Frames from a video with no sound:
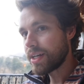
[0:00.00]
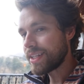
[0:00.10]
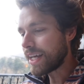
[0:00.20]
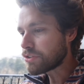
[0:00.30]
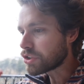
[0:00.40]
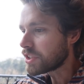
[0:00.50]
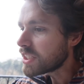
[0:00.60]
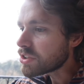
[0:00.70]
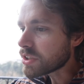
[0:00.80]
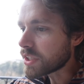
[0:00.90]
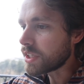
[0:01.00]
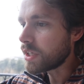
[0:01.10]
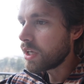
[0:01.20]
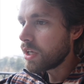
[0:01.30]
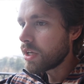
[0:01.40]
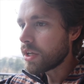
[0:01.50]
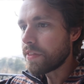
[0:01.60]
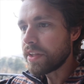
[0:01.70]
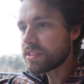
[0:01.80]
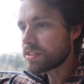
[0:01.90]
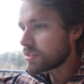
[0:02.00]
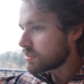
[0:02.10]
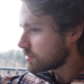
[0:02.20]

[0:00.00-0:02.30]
Now, traditionally, this